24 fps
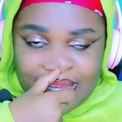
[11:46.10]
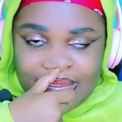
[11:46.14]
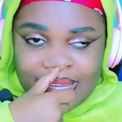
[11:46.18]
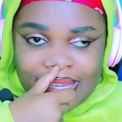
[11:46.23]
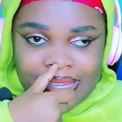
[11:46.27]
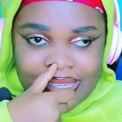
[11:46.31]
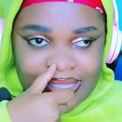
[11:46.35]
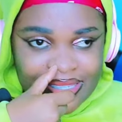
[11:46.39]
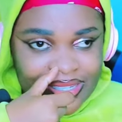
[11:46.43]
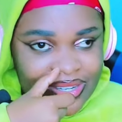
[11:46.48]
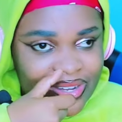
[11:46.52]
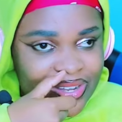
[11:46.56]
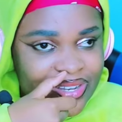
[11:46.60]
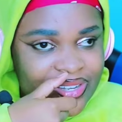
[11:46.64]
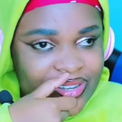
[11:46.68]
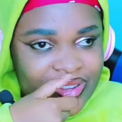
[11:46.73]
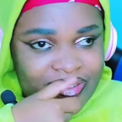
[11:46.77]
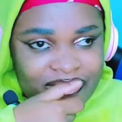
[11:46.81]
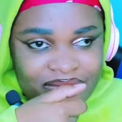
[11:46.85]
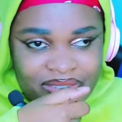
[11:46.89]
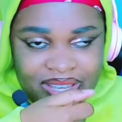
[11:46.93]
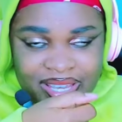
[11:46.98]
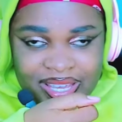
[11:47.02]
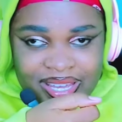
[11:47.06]
It's not
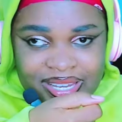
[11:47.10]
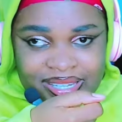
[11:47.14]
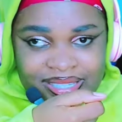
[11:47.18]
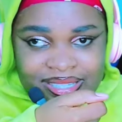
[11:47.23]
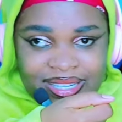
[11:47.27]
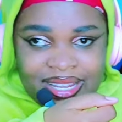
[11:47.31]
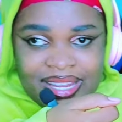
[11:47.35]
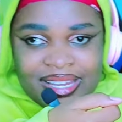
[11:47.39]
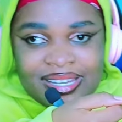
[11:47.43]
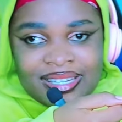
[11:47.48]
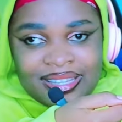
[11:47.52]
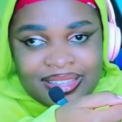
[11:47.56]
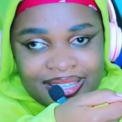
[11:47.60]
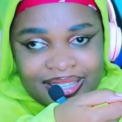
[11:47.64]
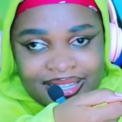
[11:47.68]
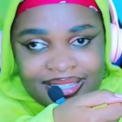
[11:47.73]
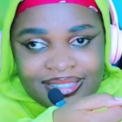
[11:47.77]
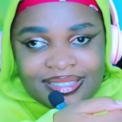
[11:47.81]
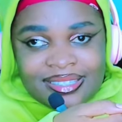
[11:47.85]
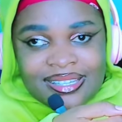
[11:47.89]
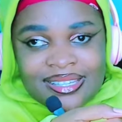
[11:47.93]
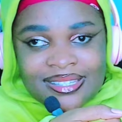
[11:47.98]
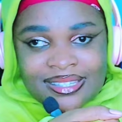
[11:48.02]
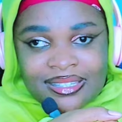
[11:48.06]
over yet, and this
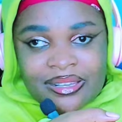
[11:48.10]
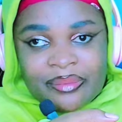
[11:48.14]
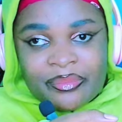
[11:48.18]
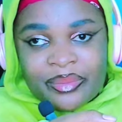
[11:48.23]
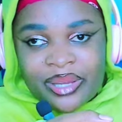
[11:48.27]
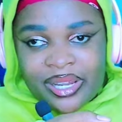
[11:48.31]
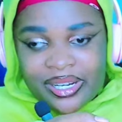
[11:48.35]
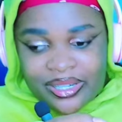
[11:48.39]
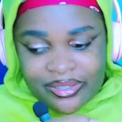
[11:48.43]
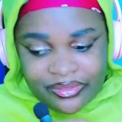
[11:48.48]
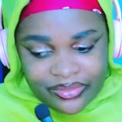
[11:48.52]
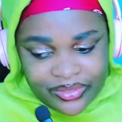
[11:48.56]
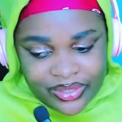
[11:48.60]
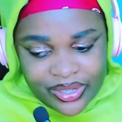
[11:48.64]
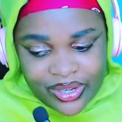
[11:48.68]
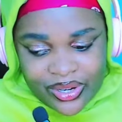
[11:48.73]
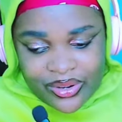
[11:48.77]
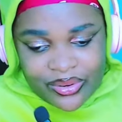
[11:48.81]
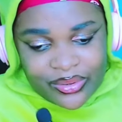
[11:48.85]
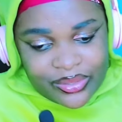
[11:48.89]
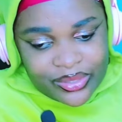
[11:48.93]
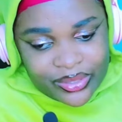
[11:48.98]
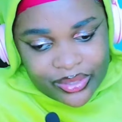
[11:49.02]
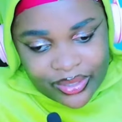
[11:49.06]
is a man of God
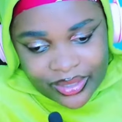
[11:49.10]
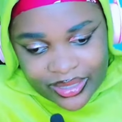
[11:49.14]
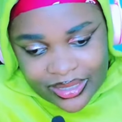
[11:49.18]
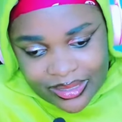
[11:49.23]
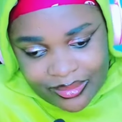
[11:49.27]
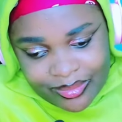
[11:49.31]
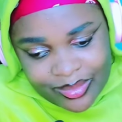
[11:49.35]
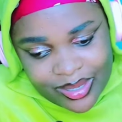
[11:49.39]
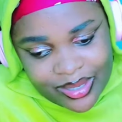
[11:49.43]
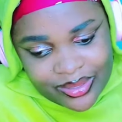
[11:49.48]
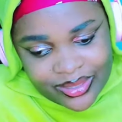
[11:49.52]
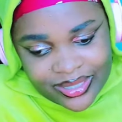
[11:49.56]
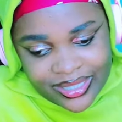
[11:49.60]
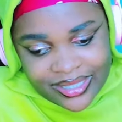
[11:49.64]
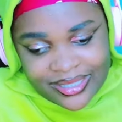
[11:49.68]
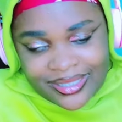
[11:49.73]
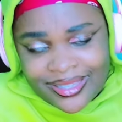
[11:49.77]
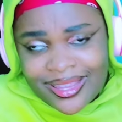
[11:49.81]
who talked about it.